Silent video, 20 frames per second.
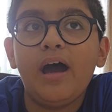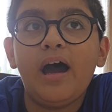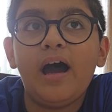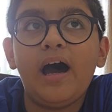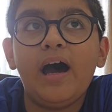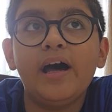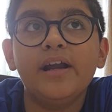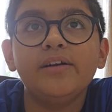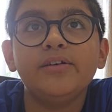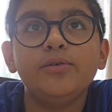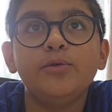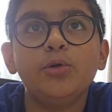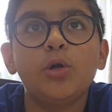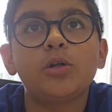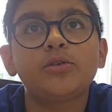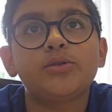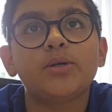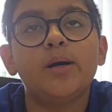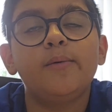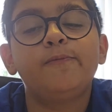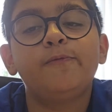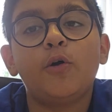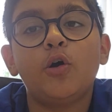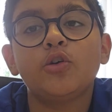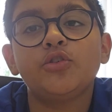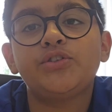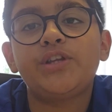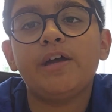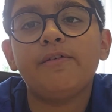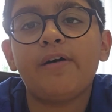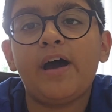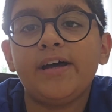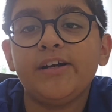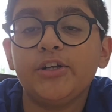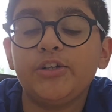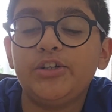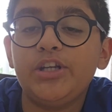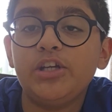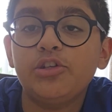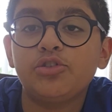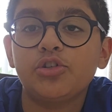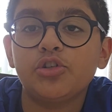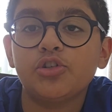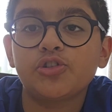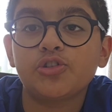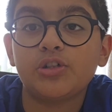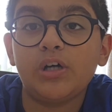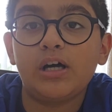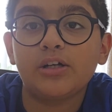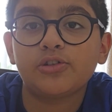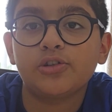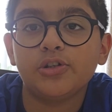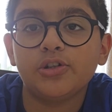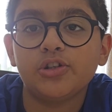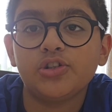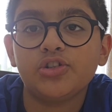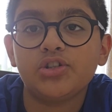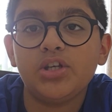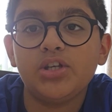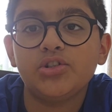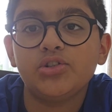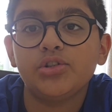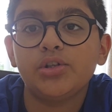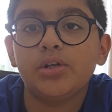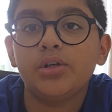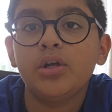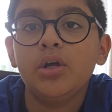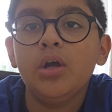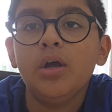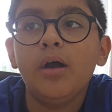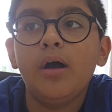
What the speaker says: And Nottingham Forest, they've had a decent start to the season.